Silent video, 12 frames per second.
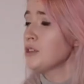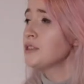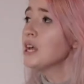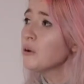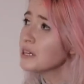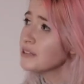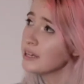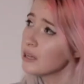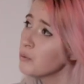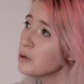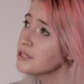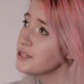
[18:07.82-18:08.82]
The only thing
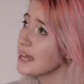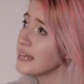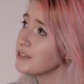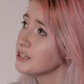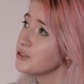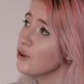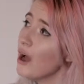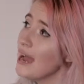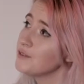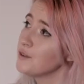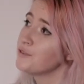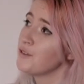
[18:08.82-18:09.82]
I would say is it's not
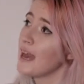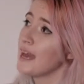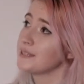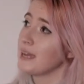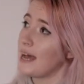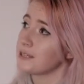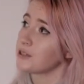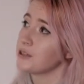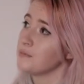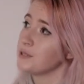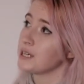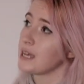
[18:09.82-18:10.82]
ever fair to ask
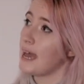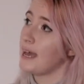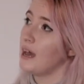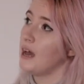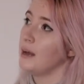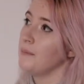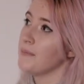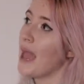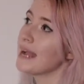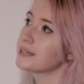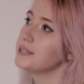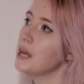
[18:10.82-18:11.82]
them to get
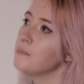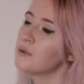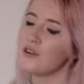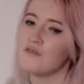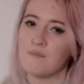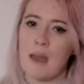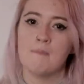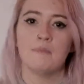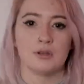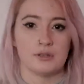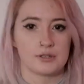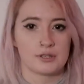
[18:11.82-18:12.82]
X number of
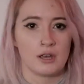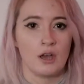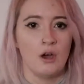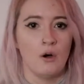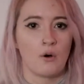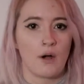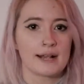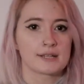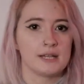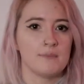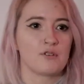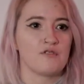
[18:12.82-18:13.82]
members or
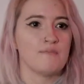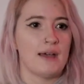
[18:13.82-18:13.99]
X number of